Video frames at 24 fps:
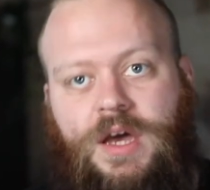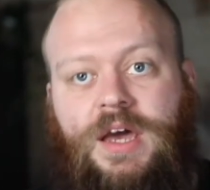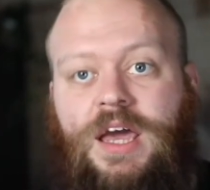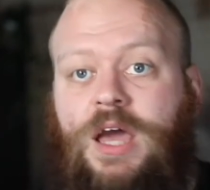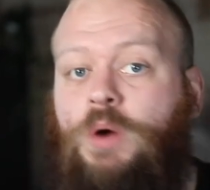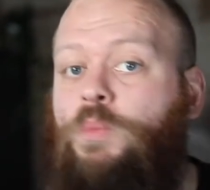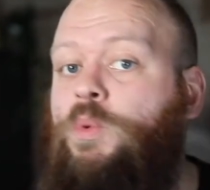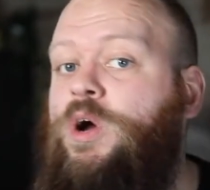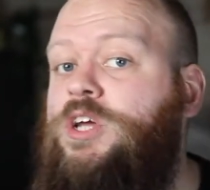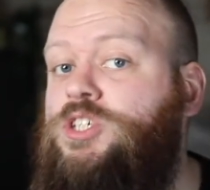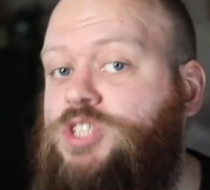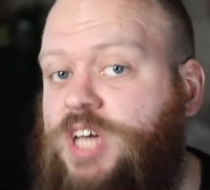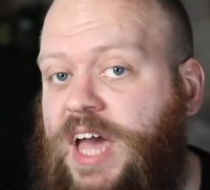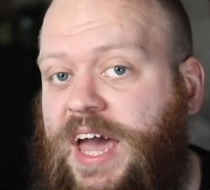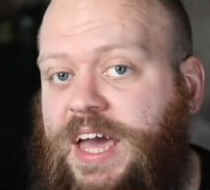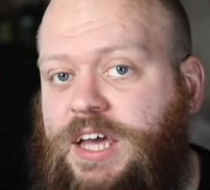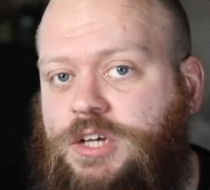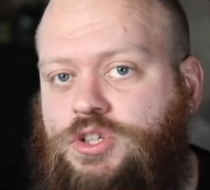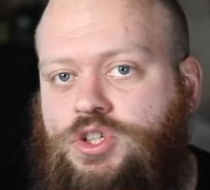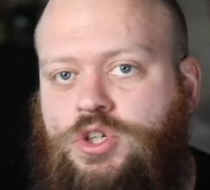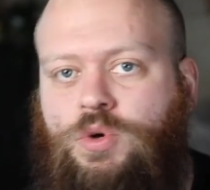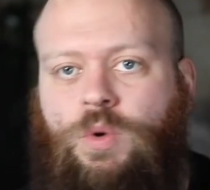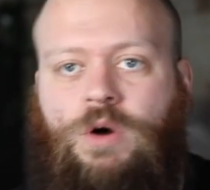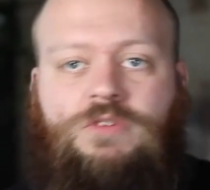in which
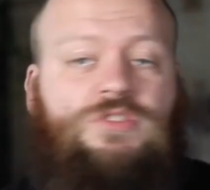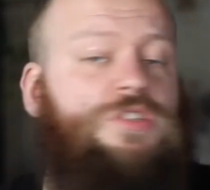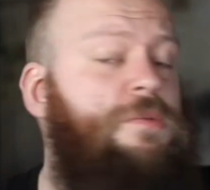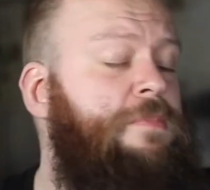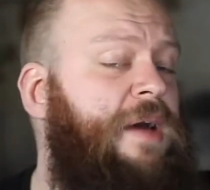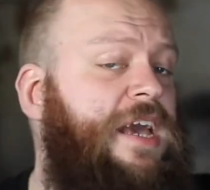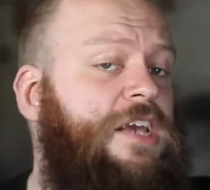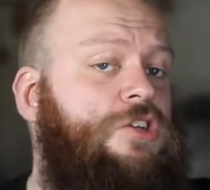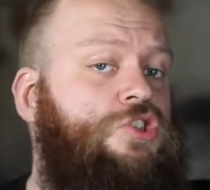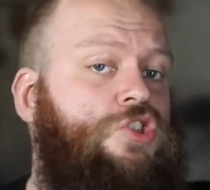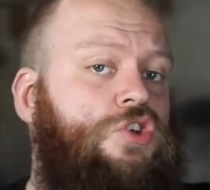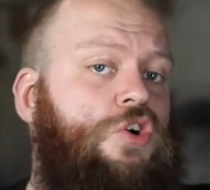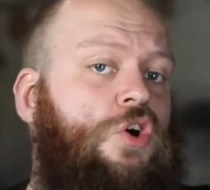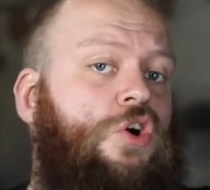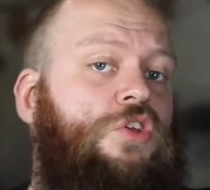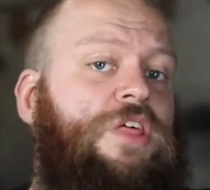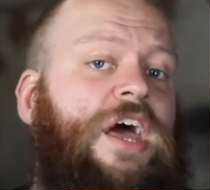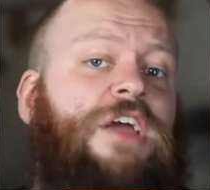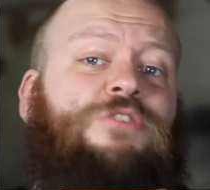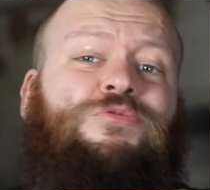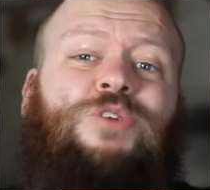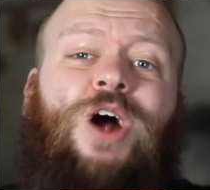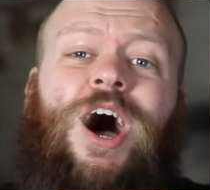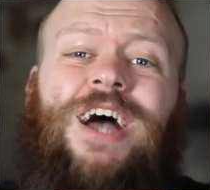case you want to make sure
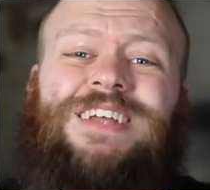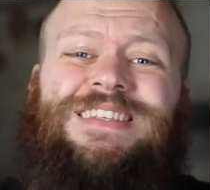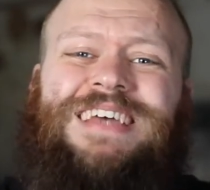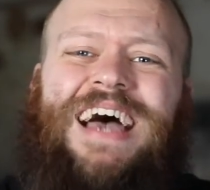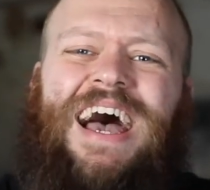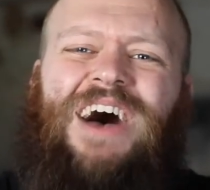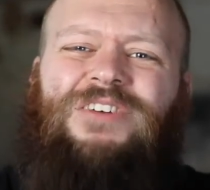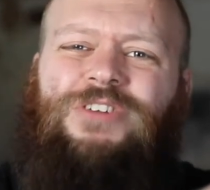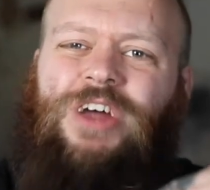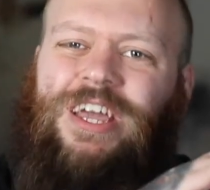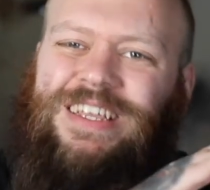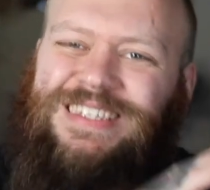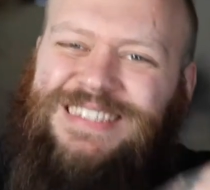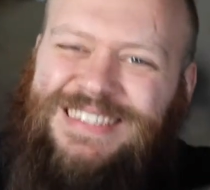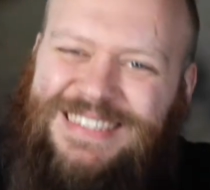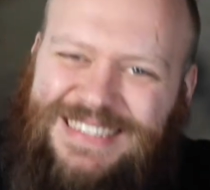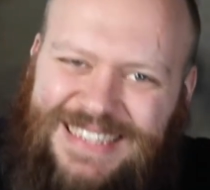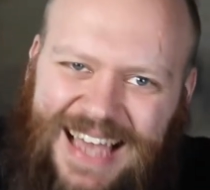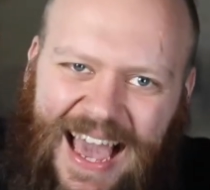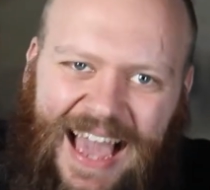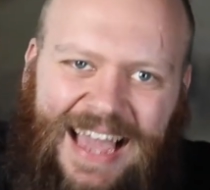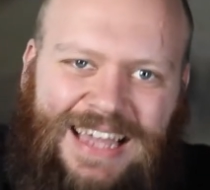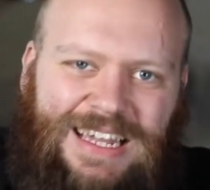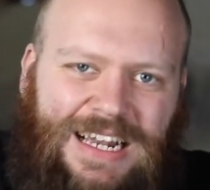they write down
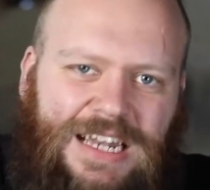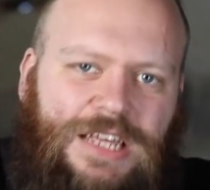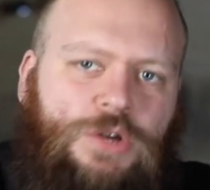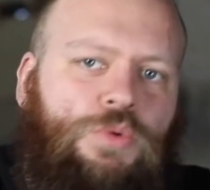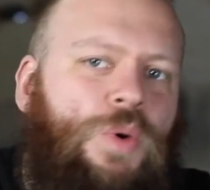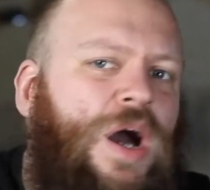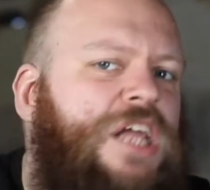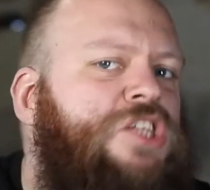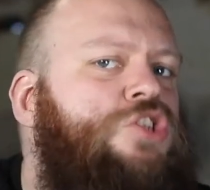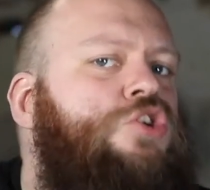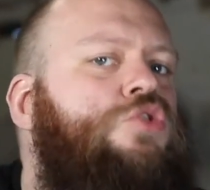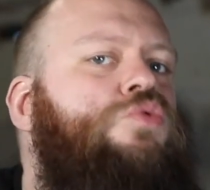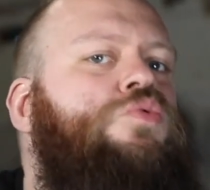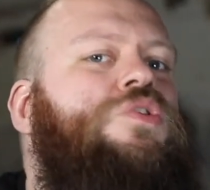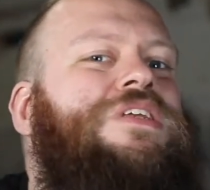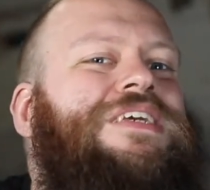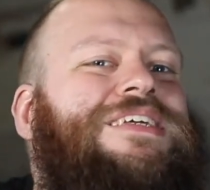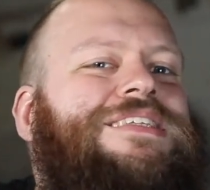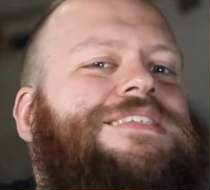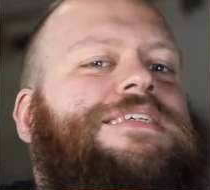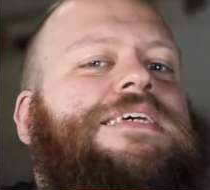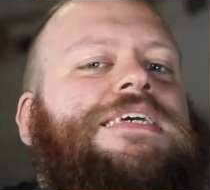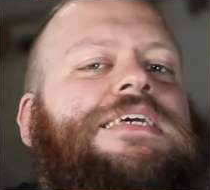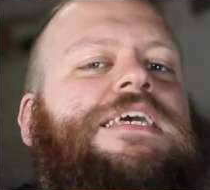exactly when you
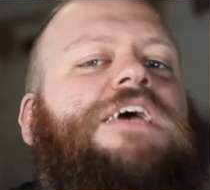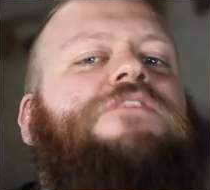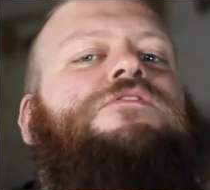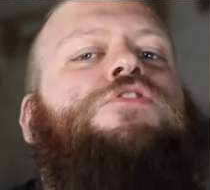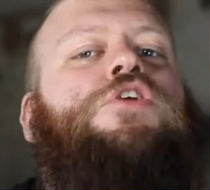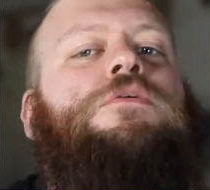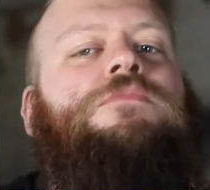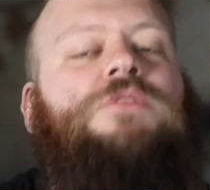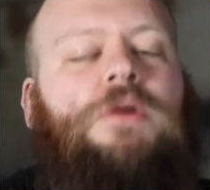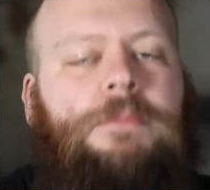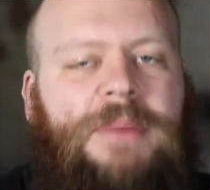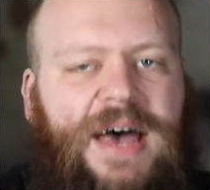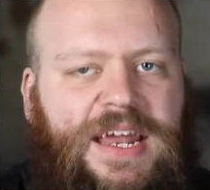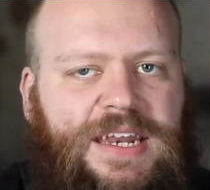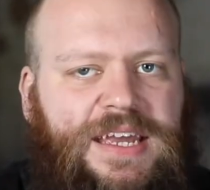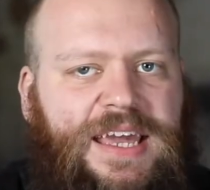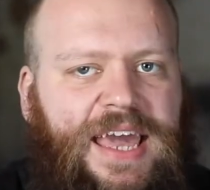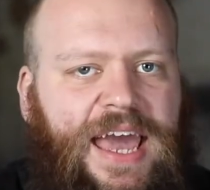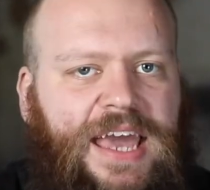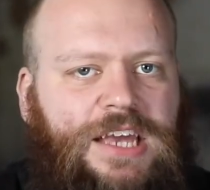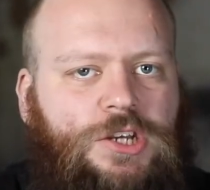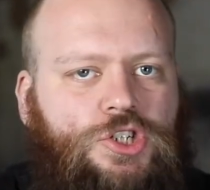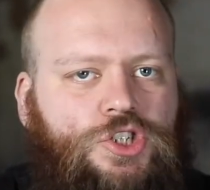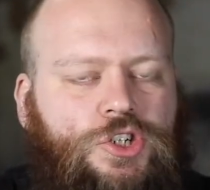need to give them the
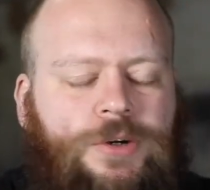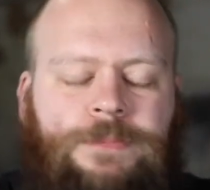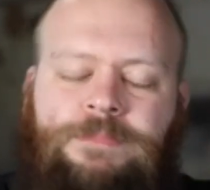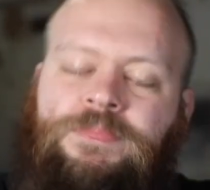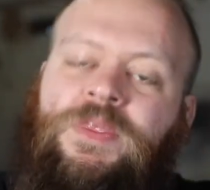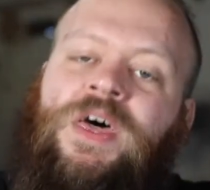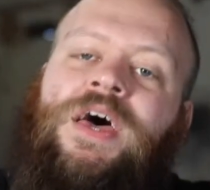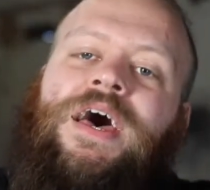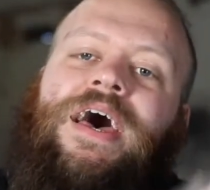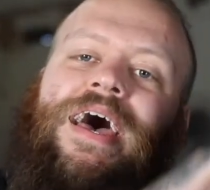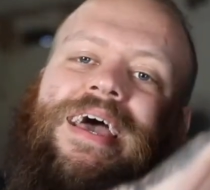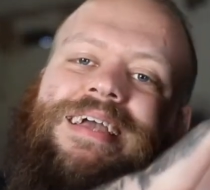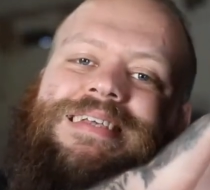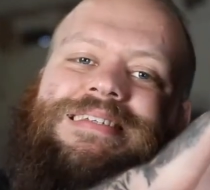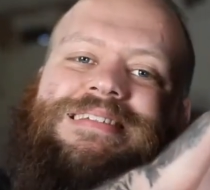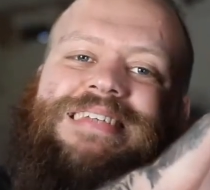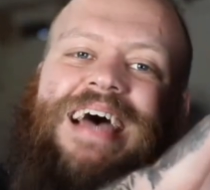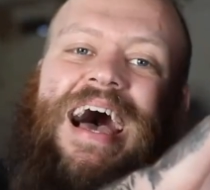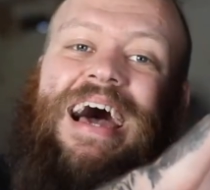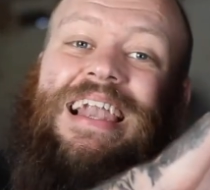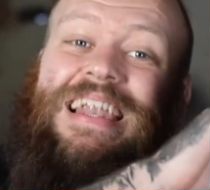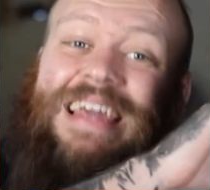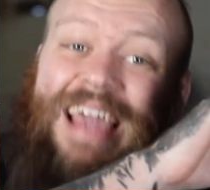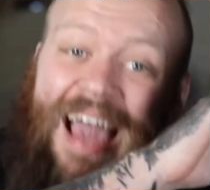medication,
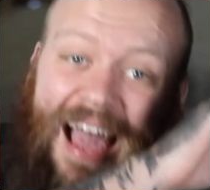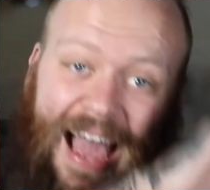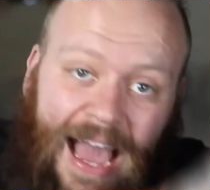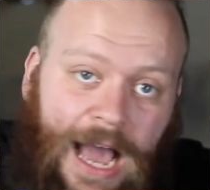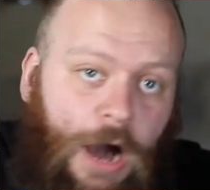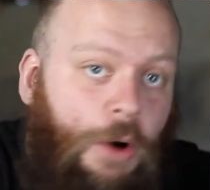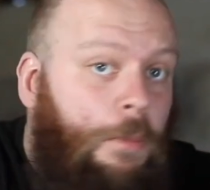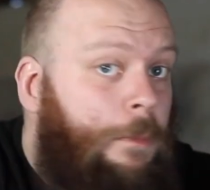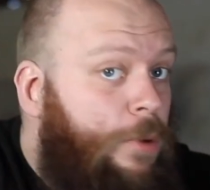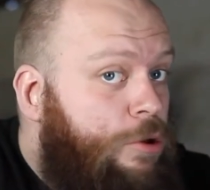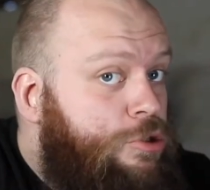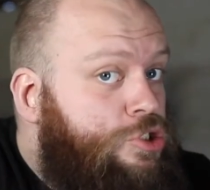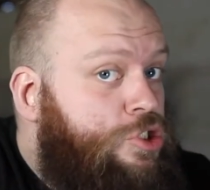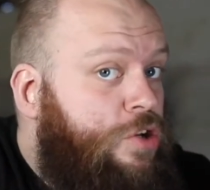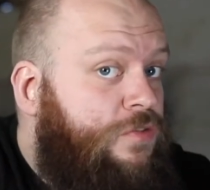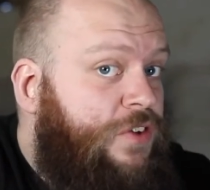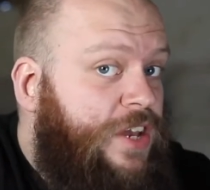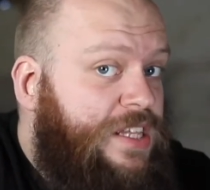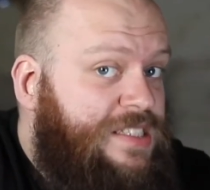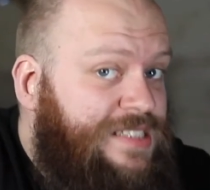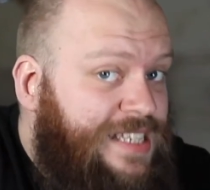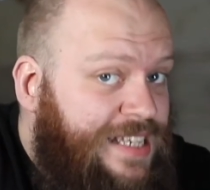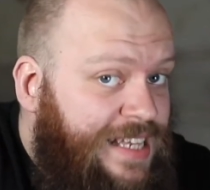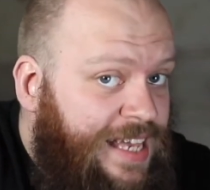exactly how much of
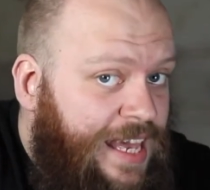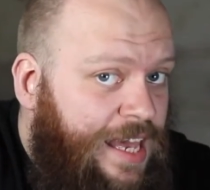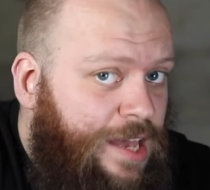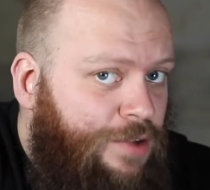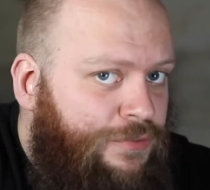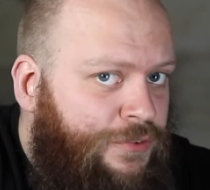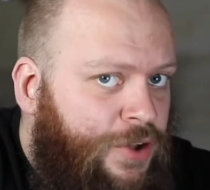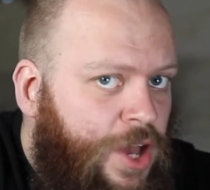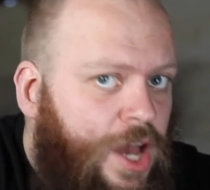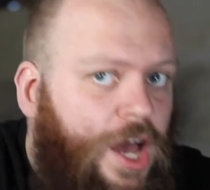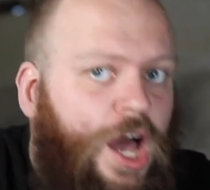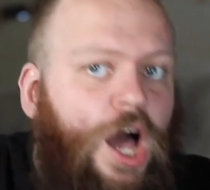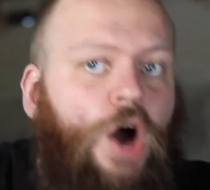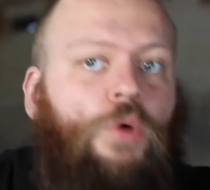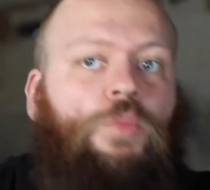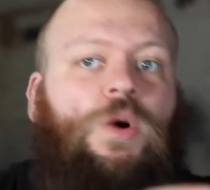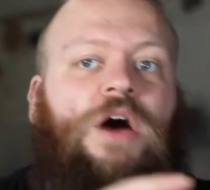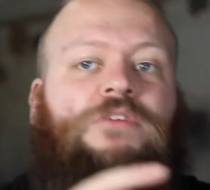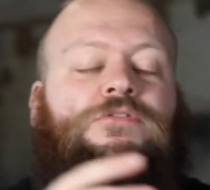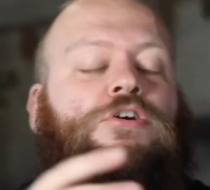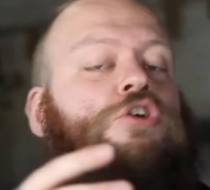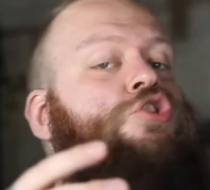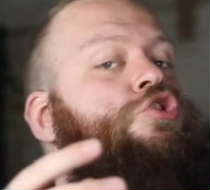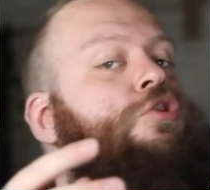it to give, and
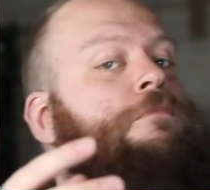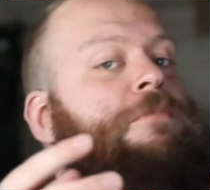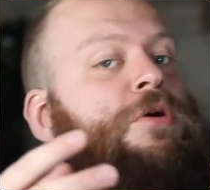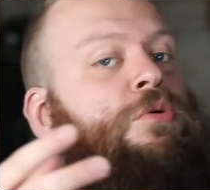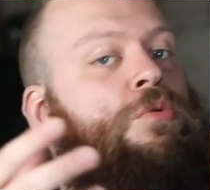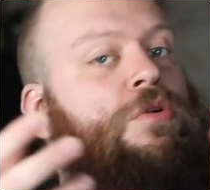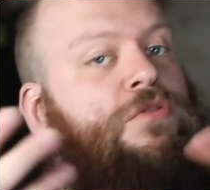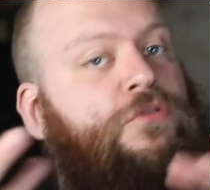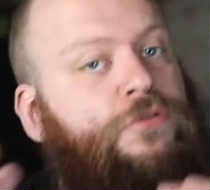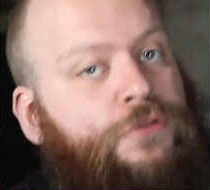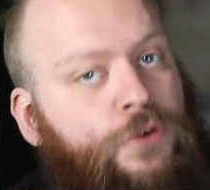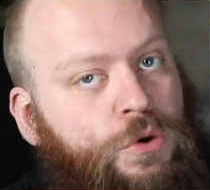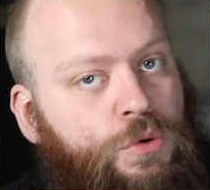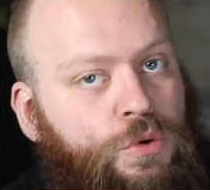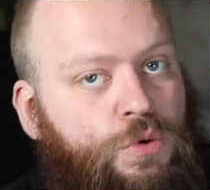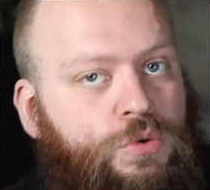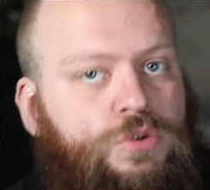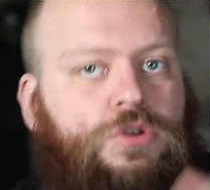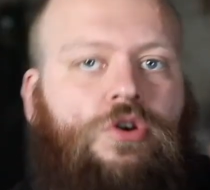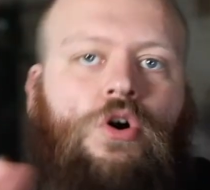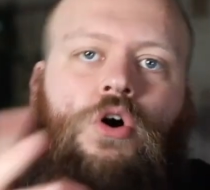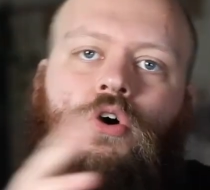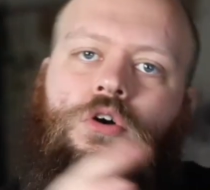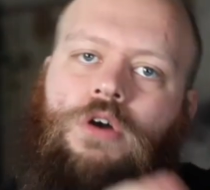whether it should be with
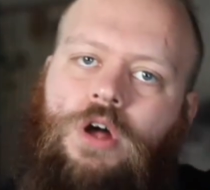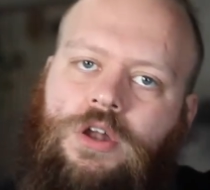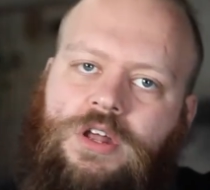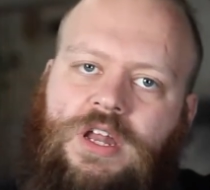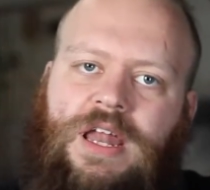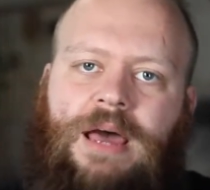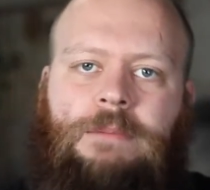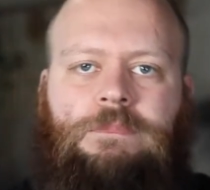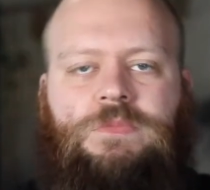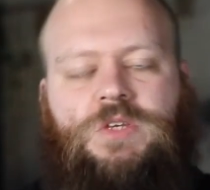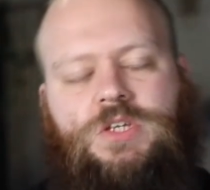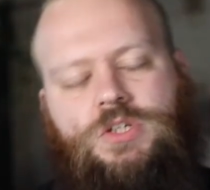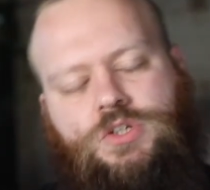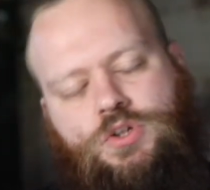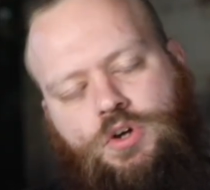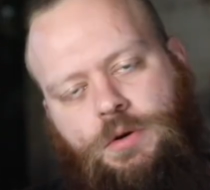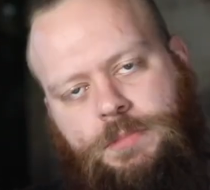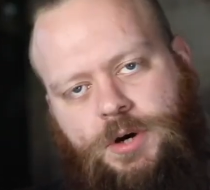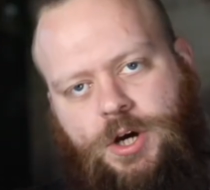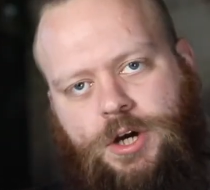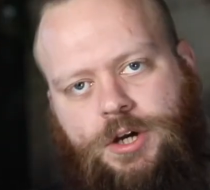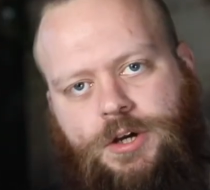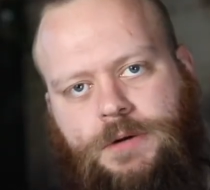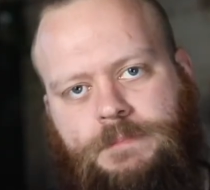food or on an empty
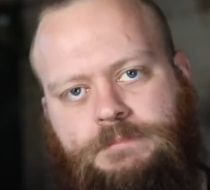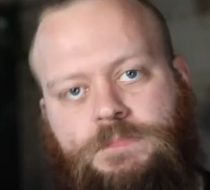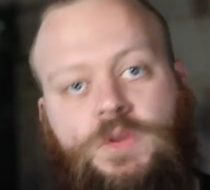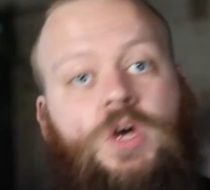stomach.